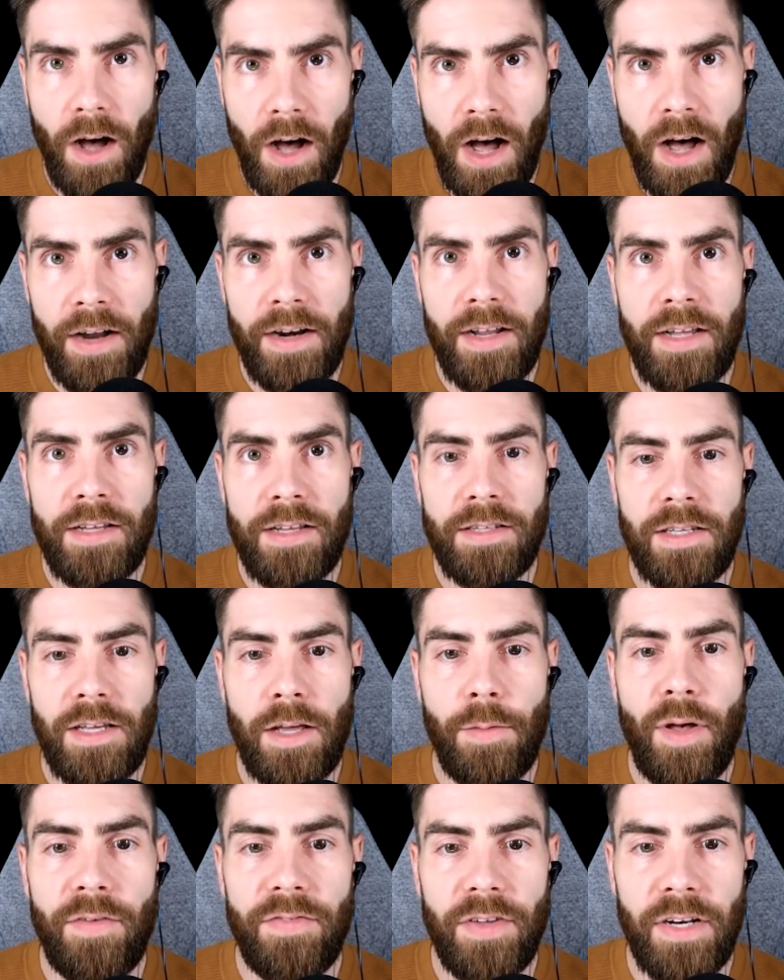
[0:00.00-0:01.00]
honest
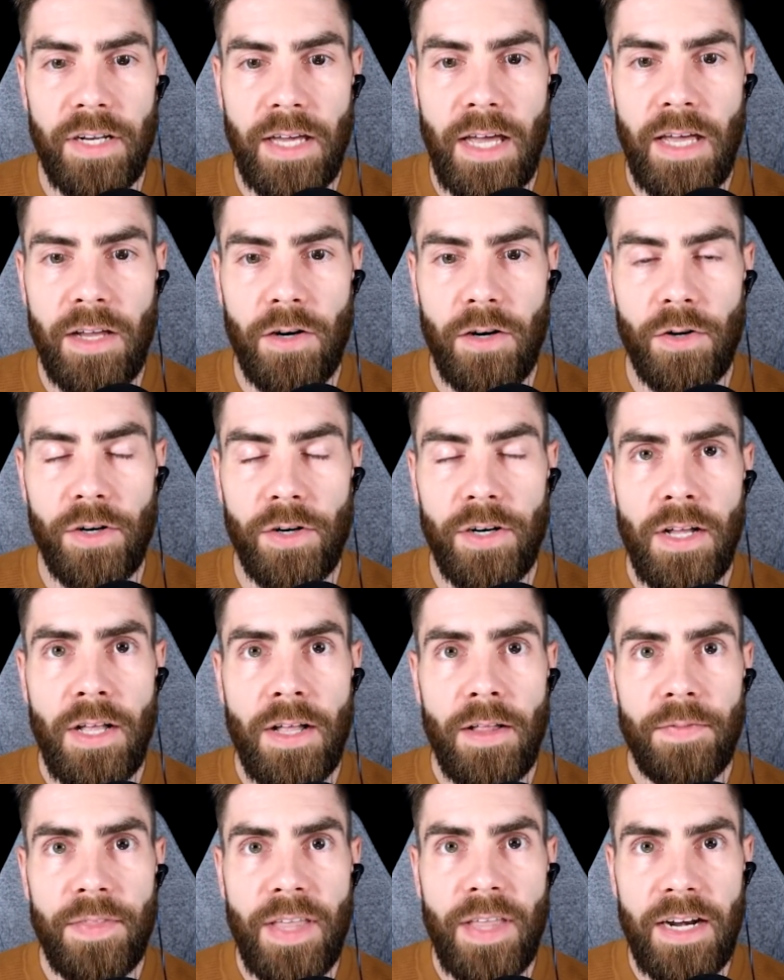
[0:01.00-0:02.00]
EMF educator
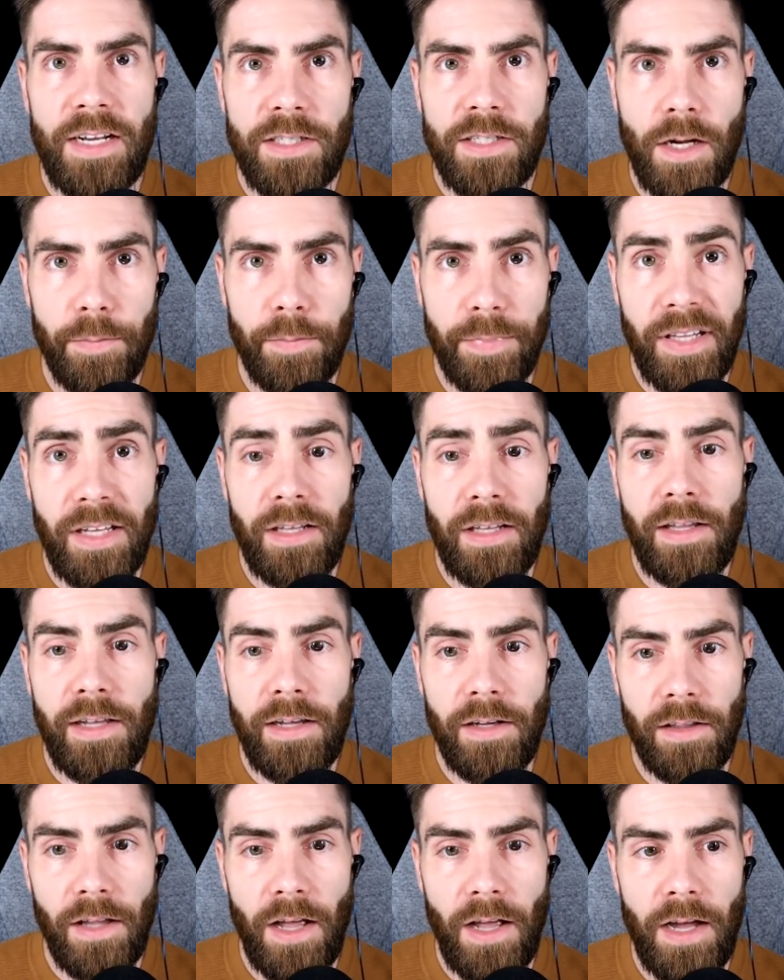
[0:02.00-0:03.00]
that is
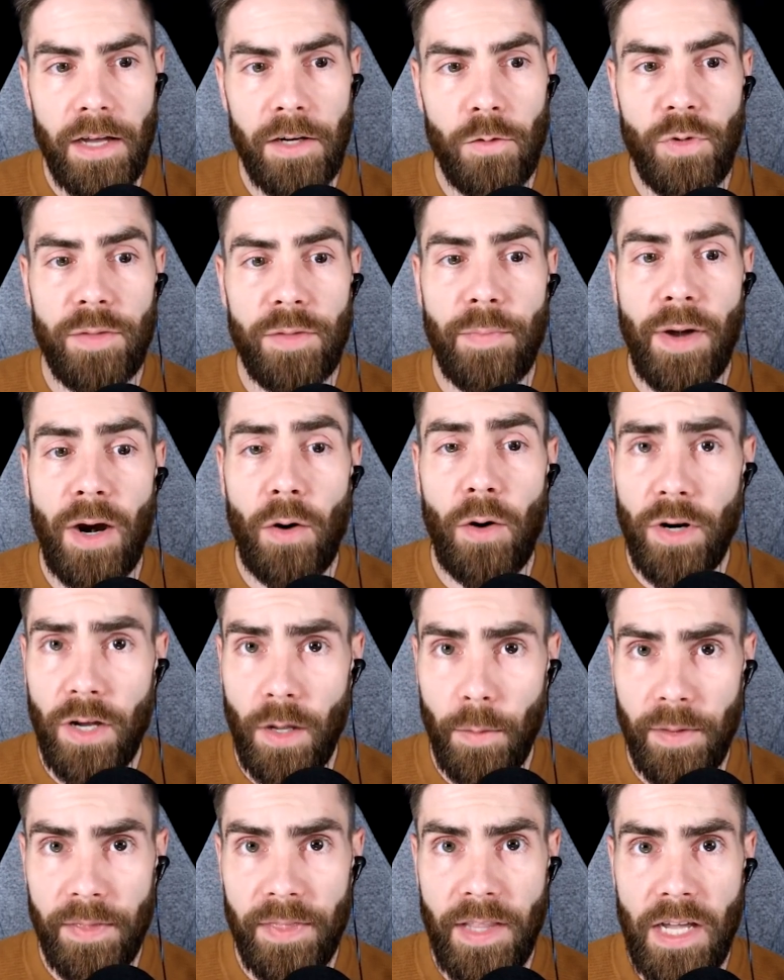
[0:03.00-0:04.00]
completely aligned with my
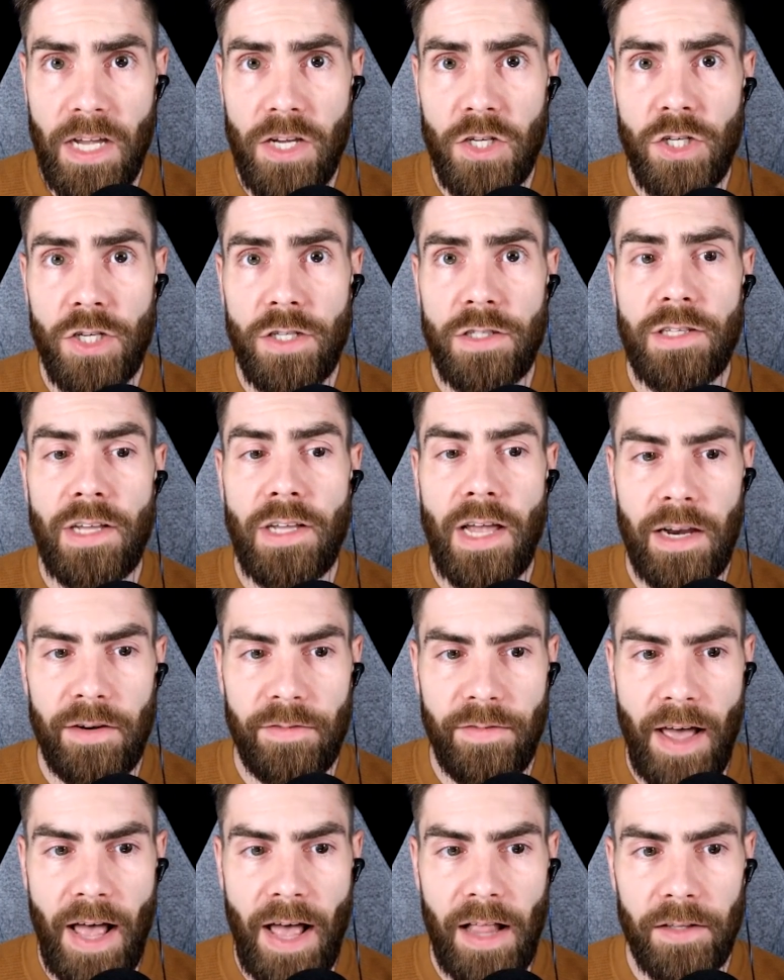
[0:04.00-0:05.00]
recommendations
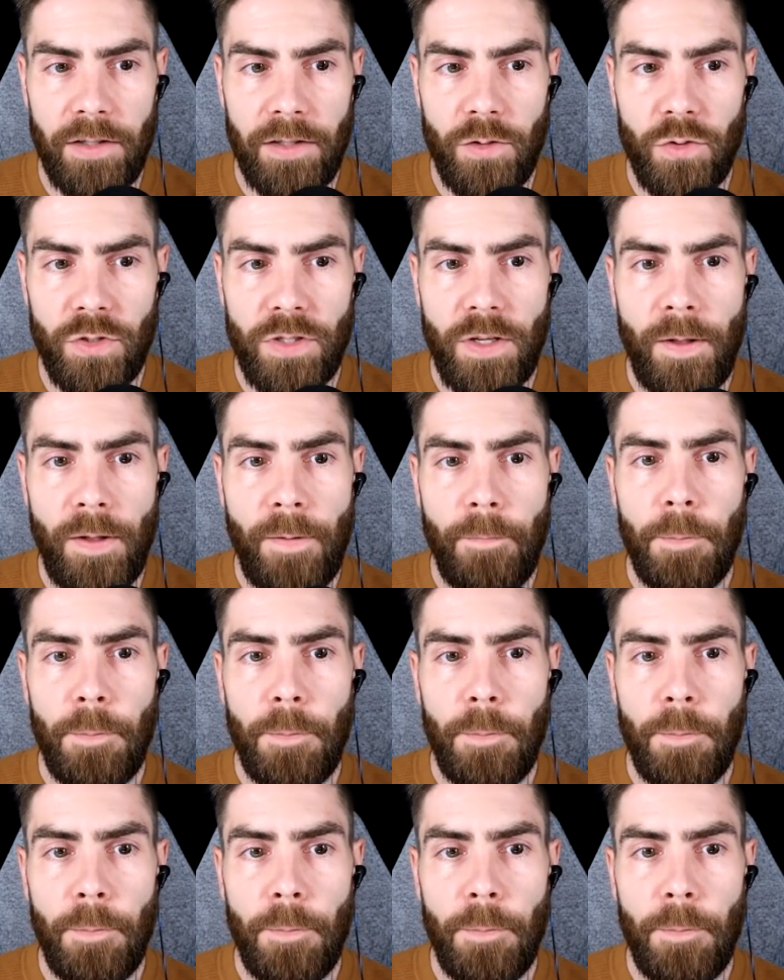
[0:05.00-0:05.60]
and values.